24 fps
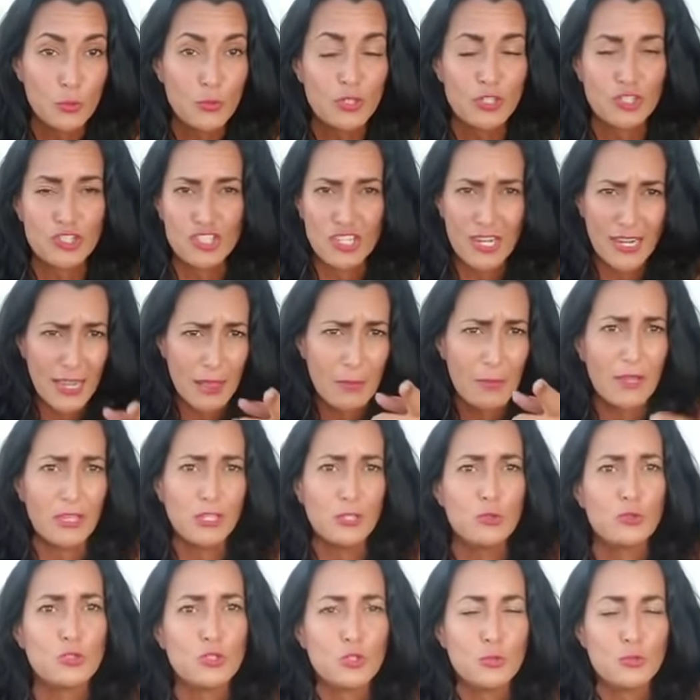You can check out my
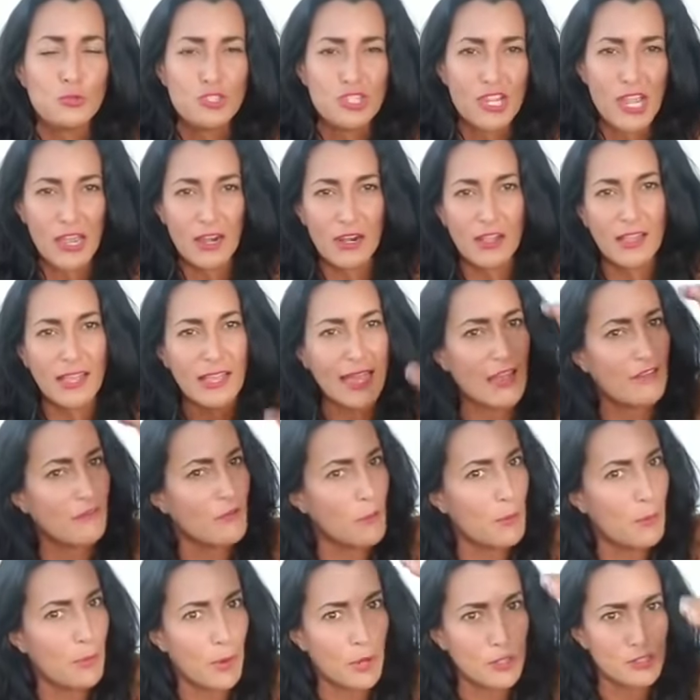YouTube channel. I
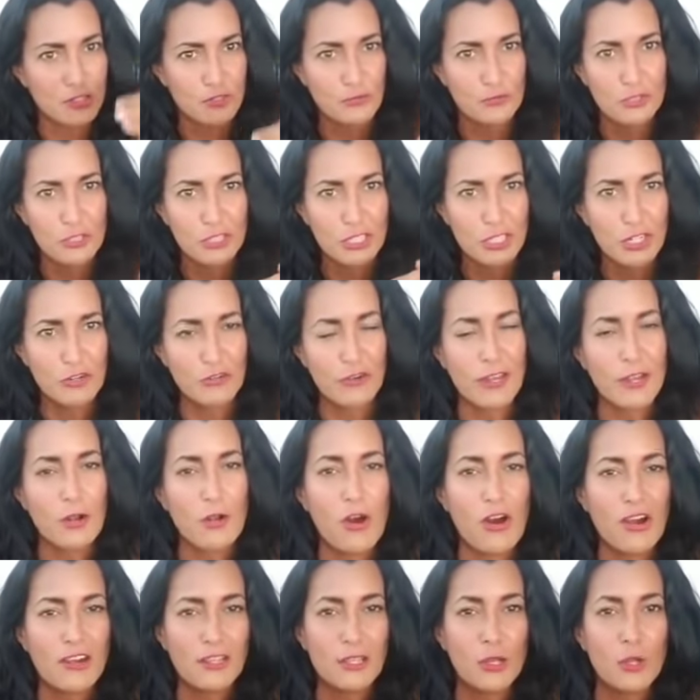have a bunch of really
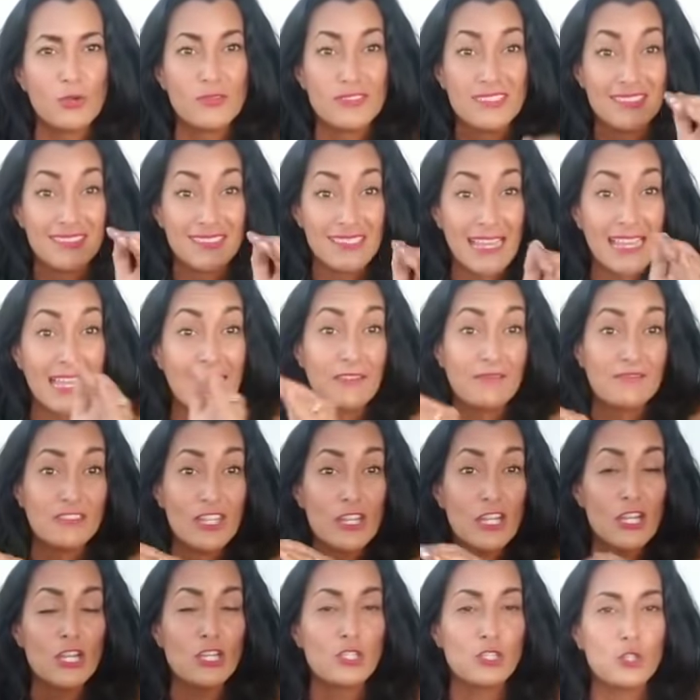great audios saved
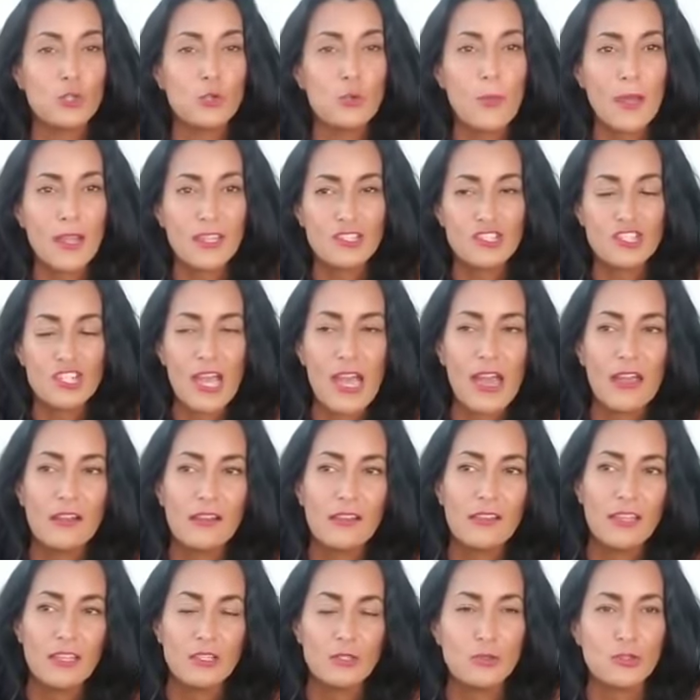to my
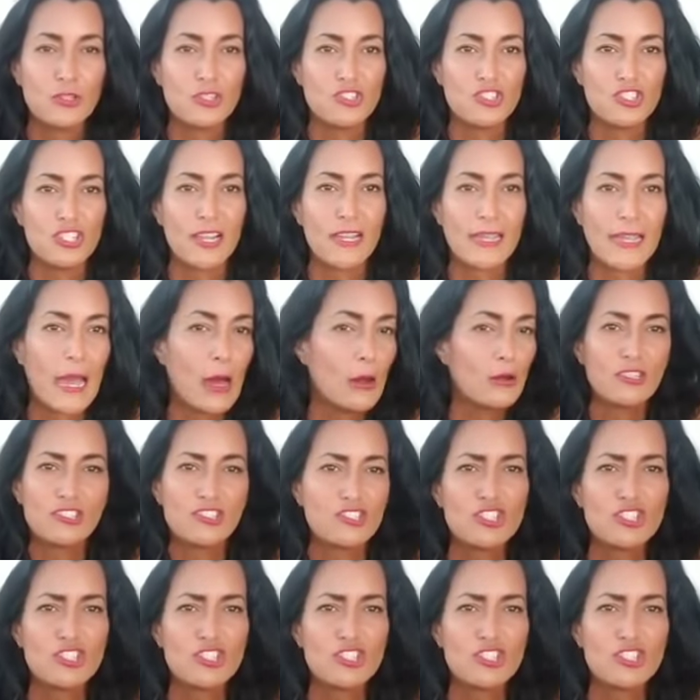channel that you can check out.